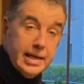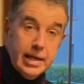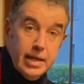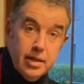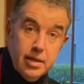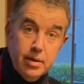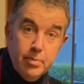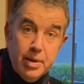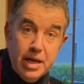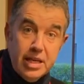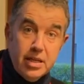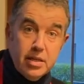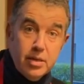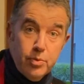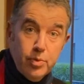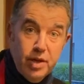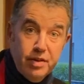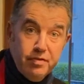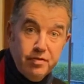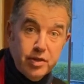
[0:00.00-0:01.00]
it in the
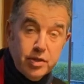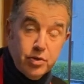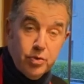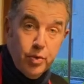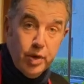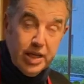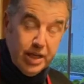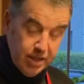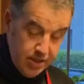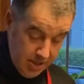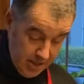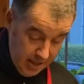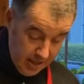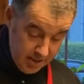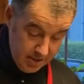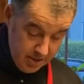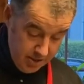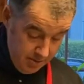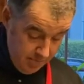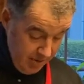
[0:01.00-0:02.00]
microwave for 20
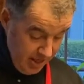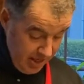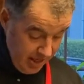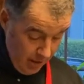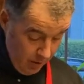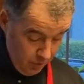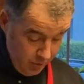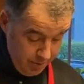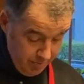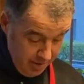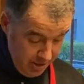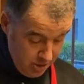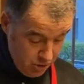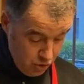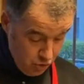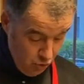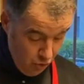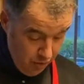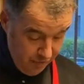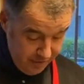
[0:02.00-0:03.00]
seconds to make it a wee bit
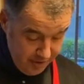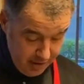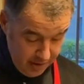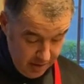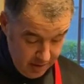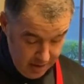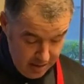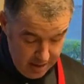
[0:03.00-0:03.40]
softer,